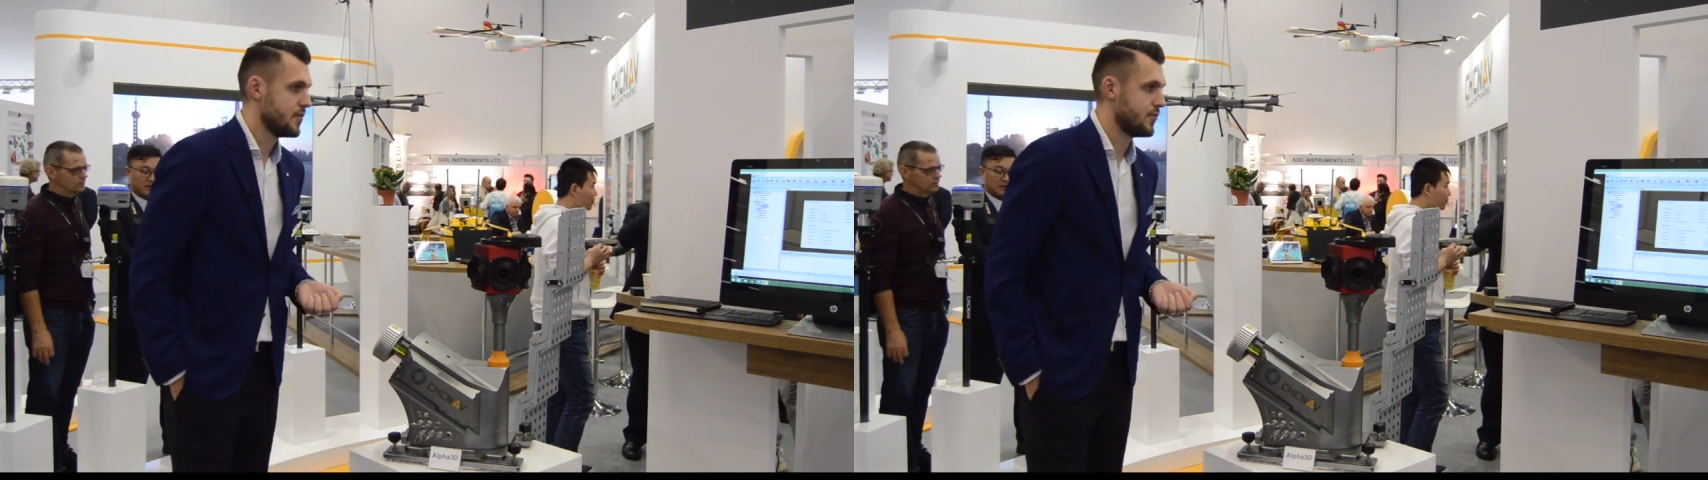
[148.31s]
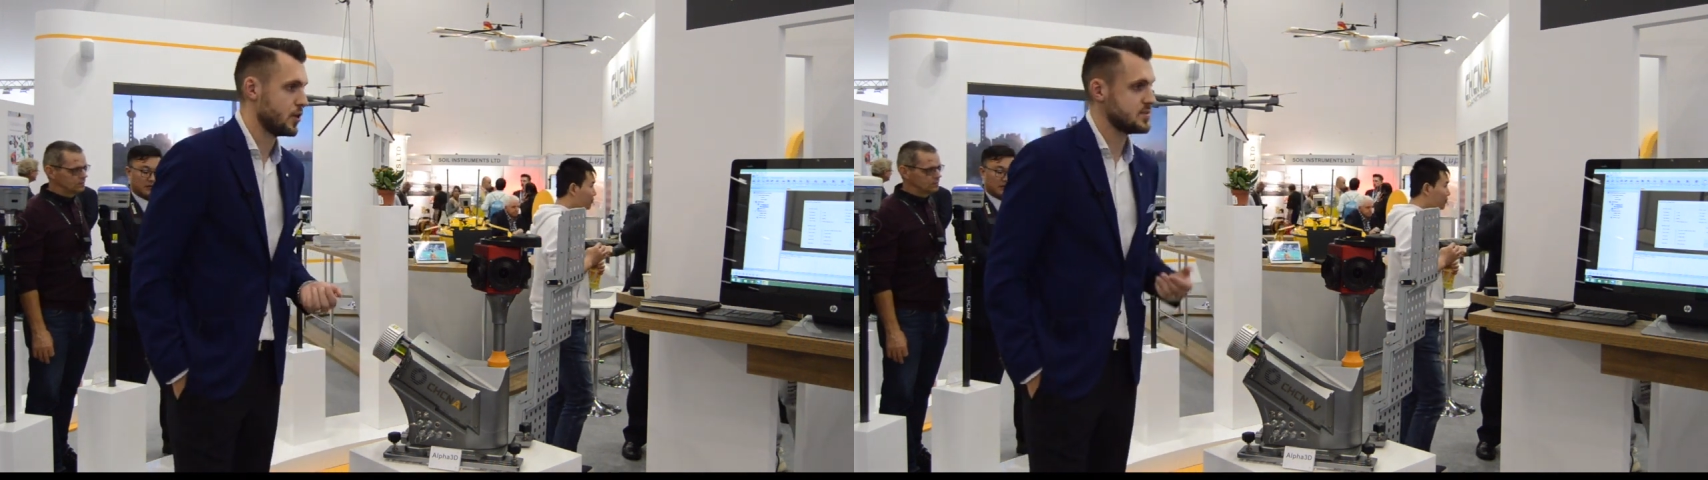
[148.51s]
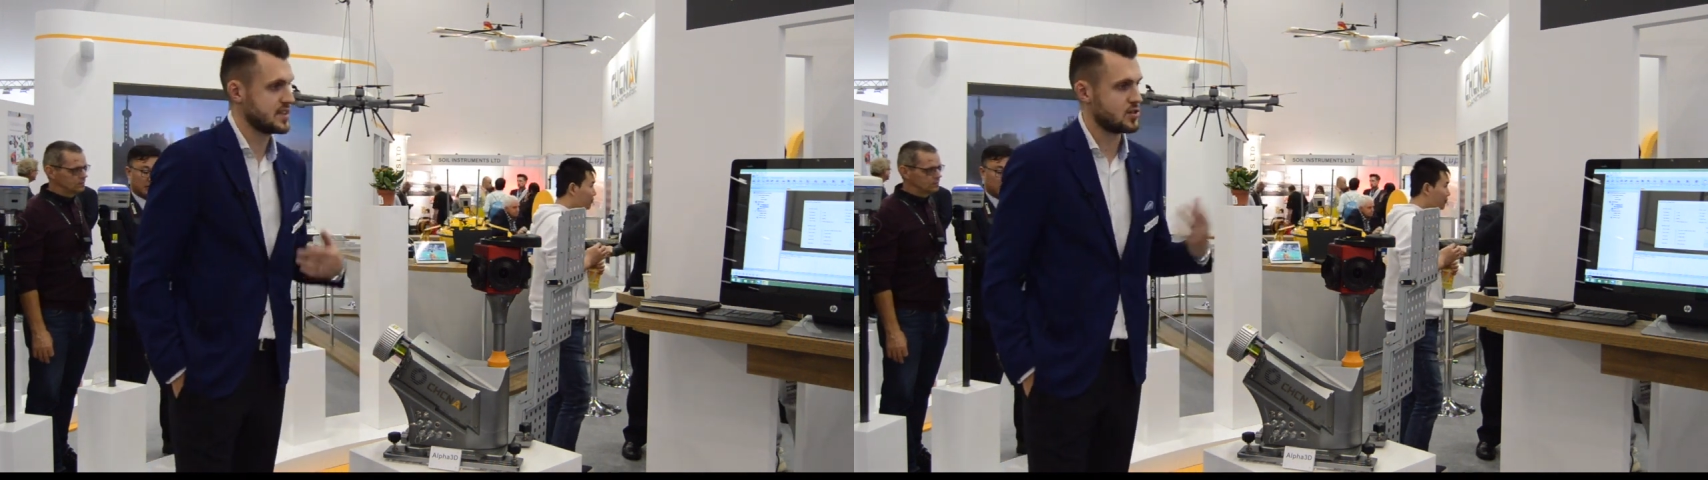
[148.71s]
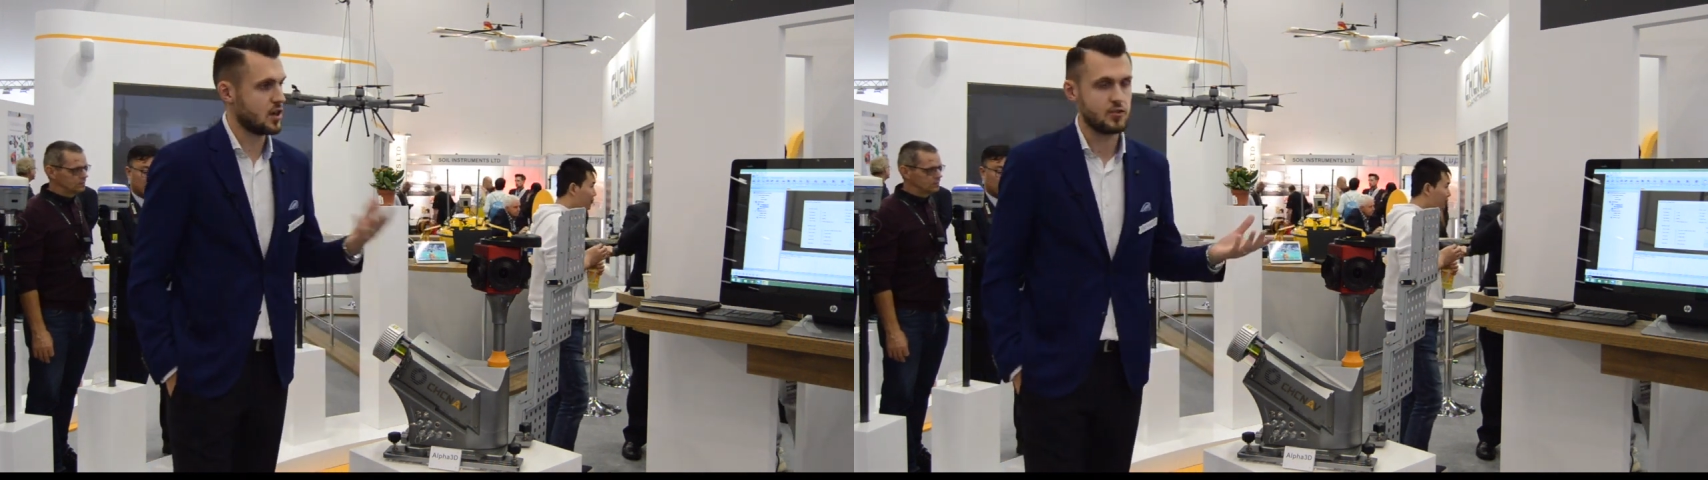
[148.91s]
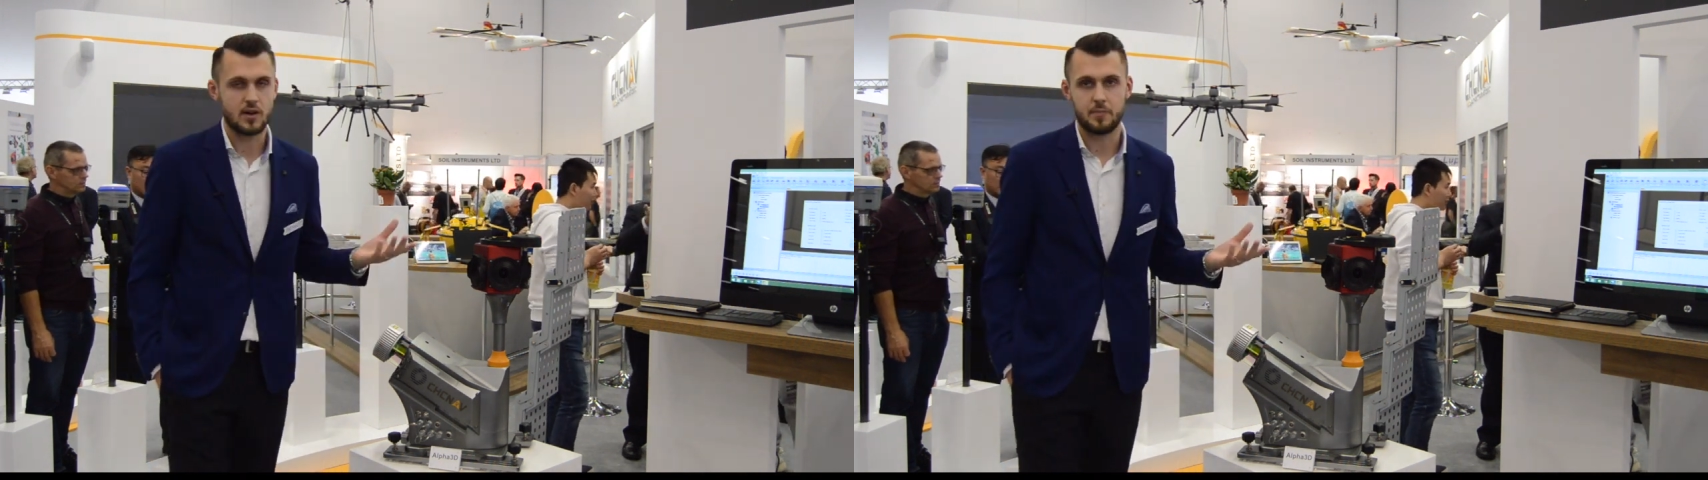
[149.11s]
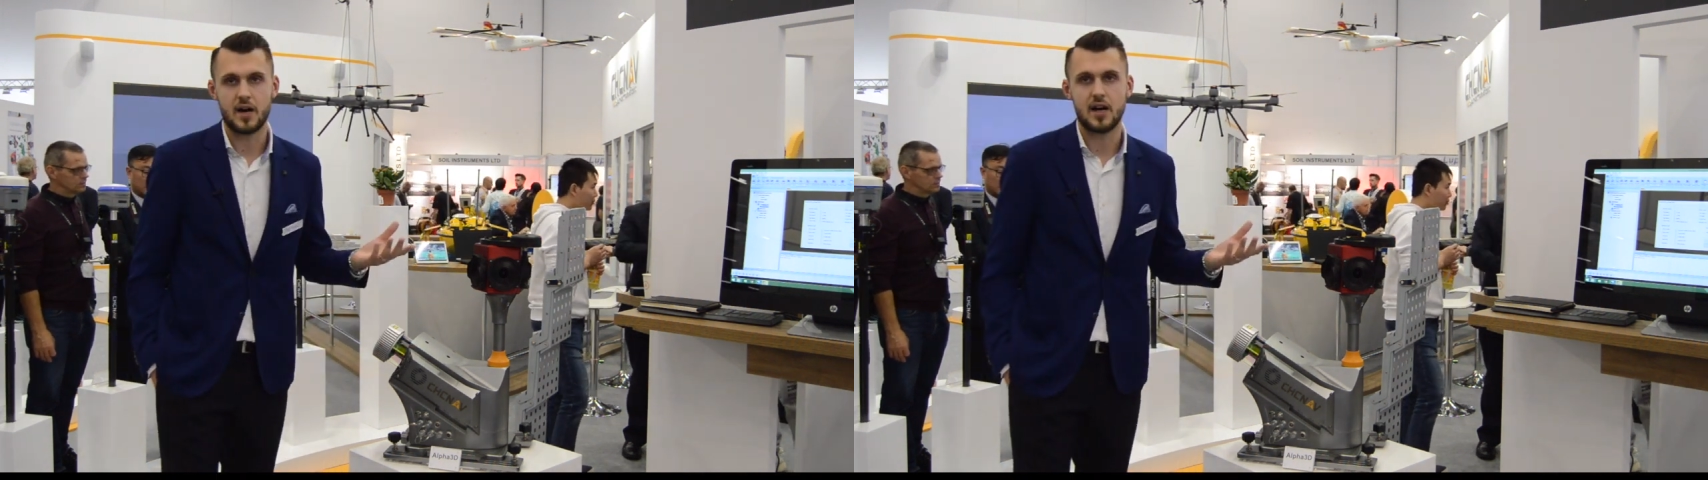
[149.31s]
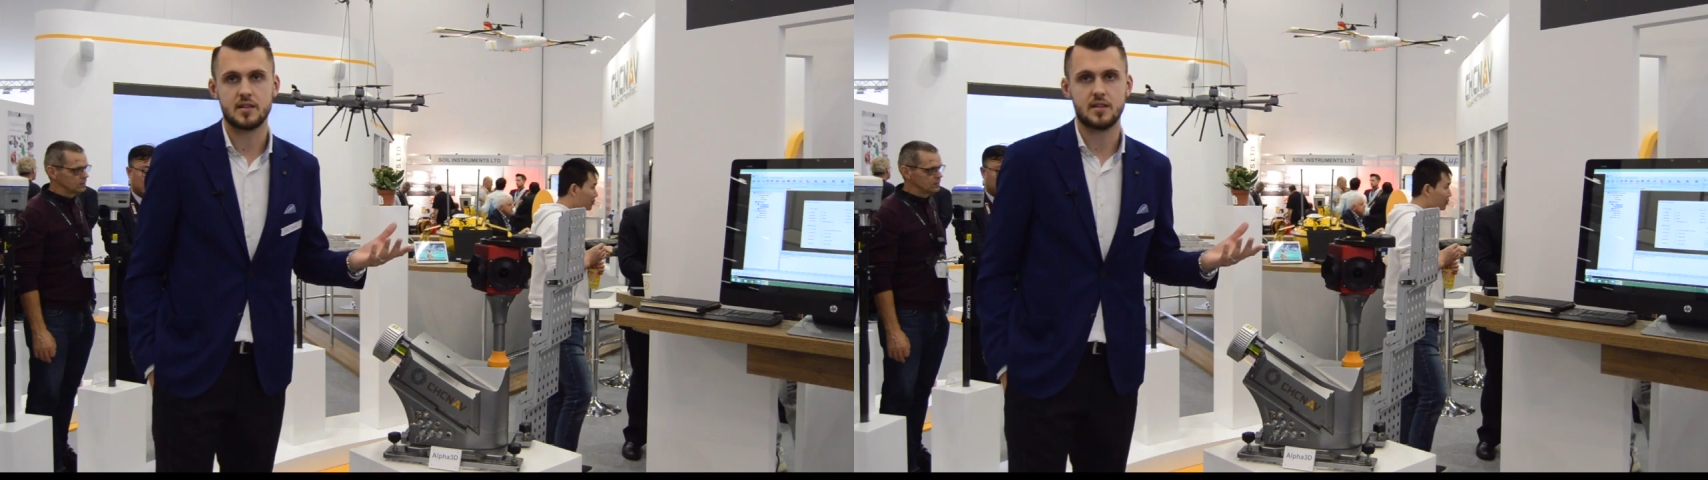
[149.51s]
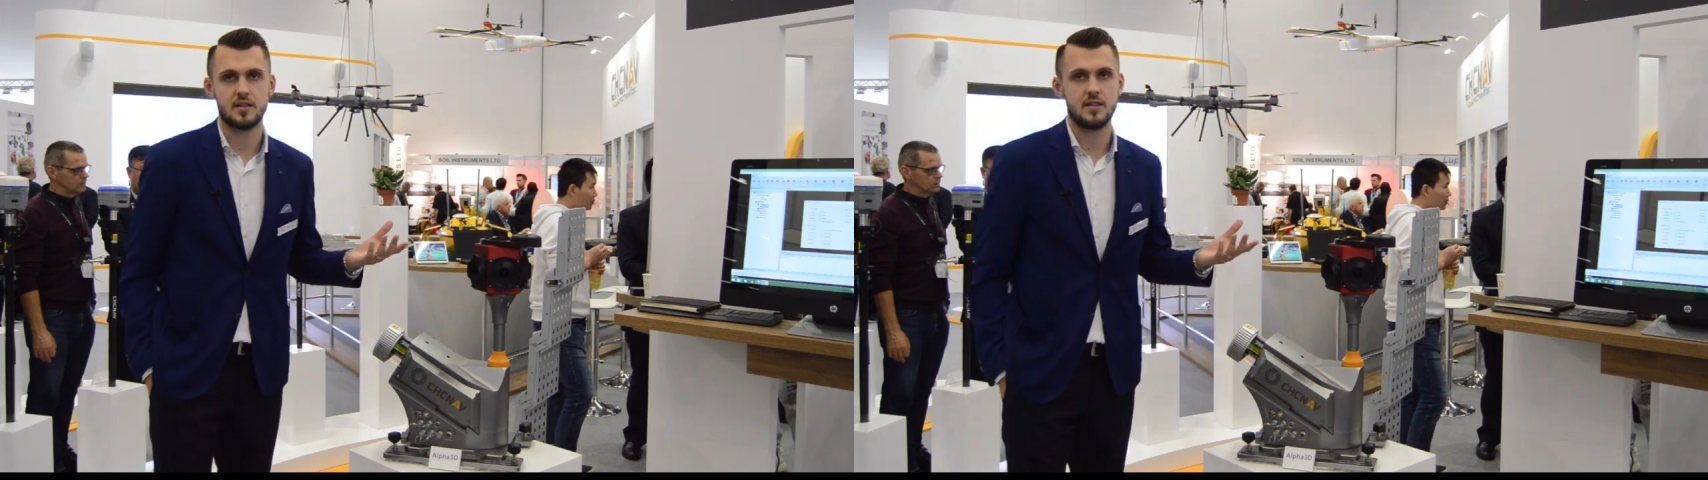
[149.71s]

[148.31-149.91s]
From the software part,